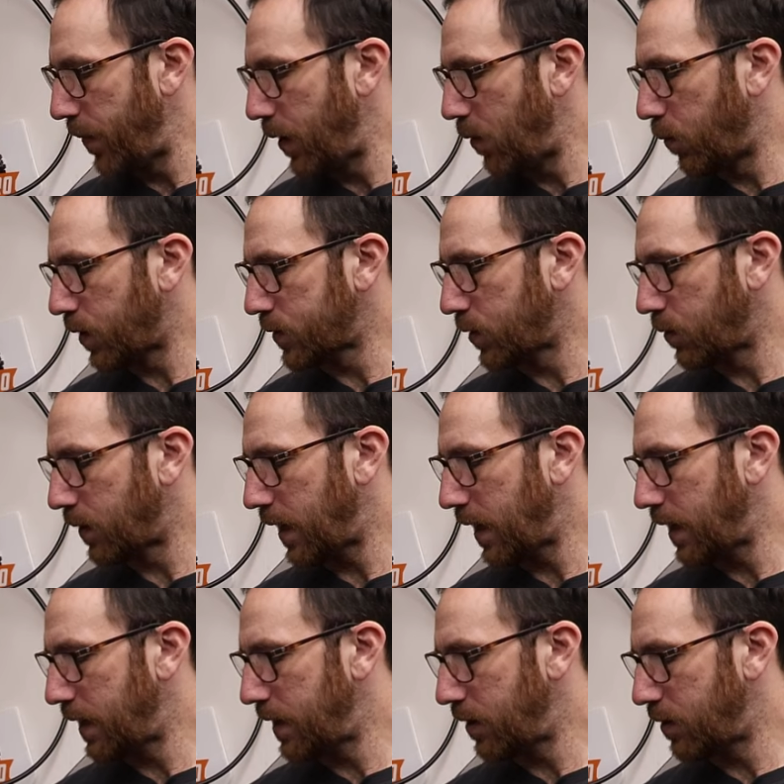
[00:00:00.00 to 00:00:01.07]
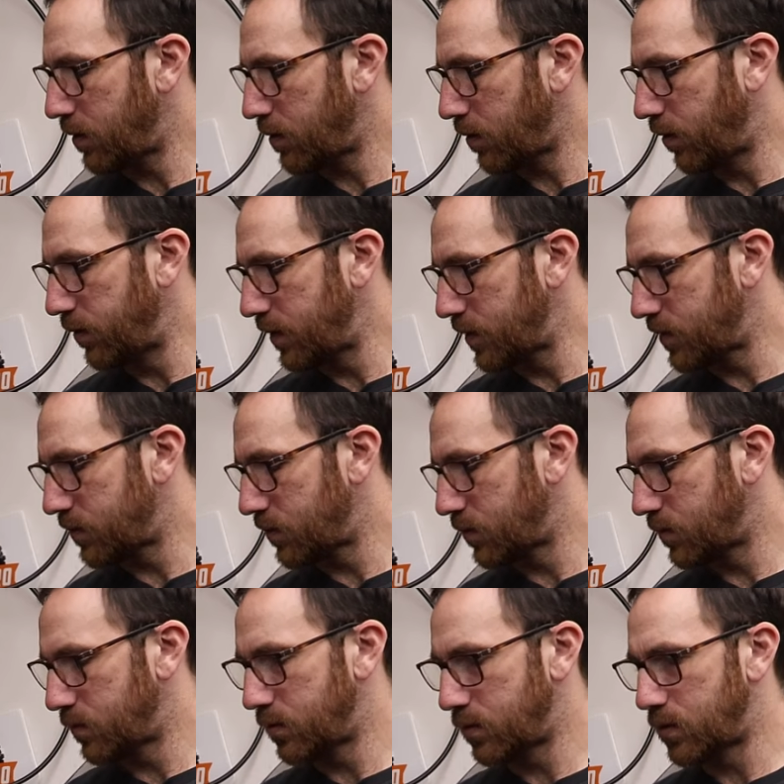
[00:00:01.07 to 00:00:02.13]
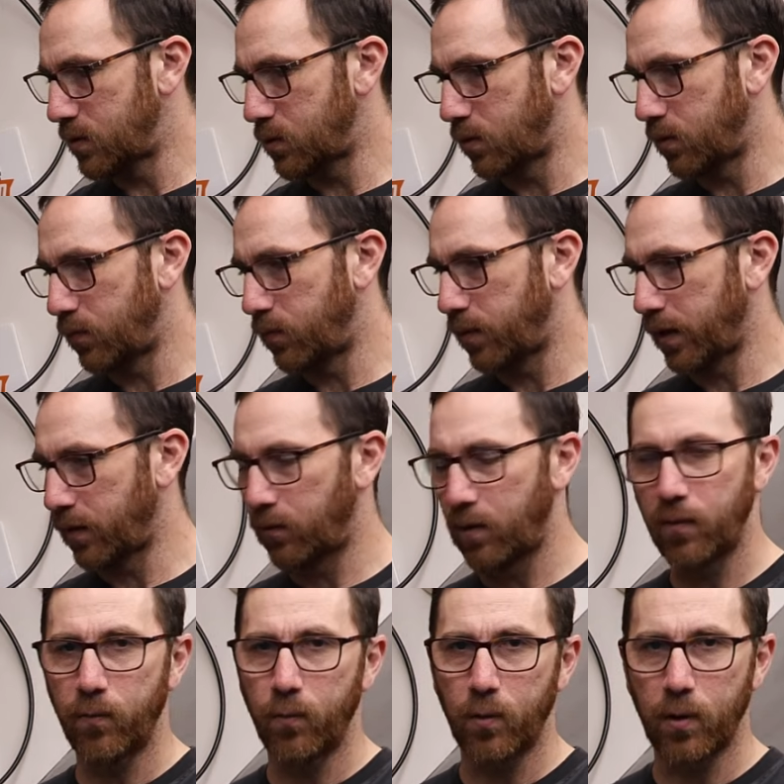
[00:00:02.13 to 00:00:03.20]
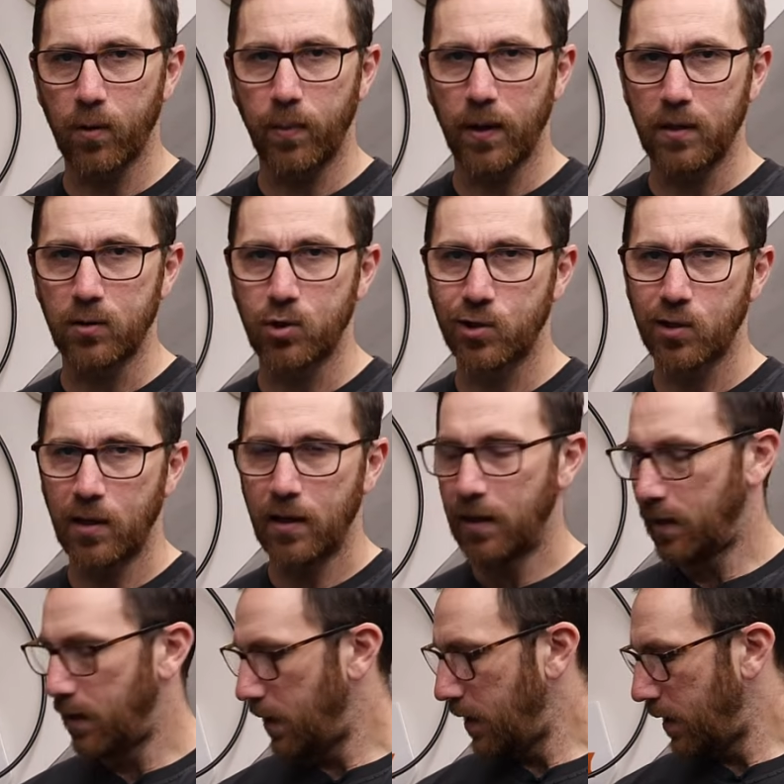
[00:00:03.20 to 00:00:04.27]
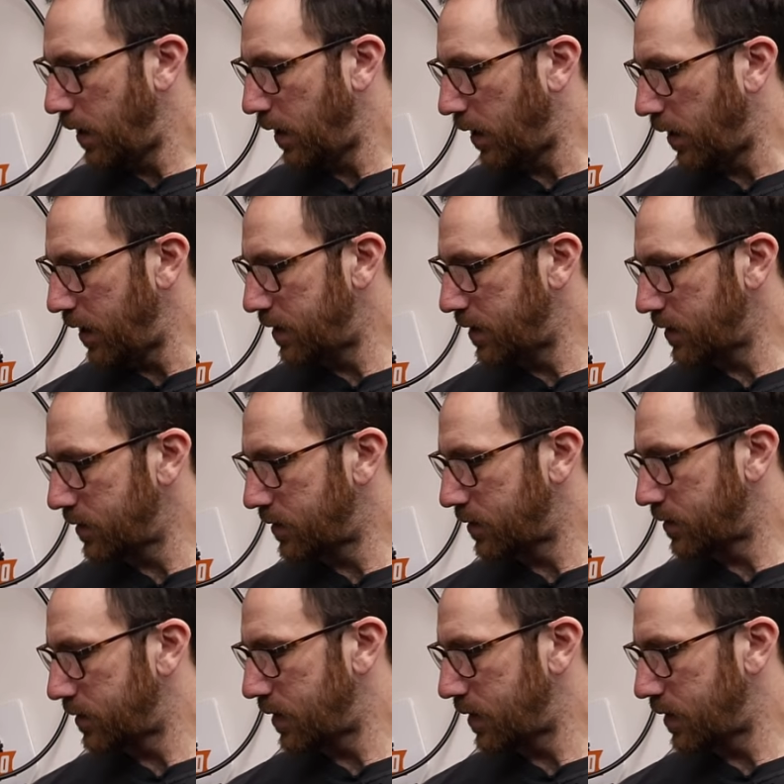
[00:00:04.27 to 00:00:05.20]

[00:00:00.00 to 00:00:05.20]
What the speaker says: It works okay. Here on this sort of like rough workbench, it does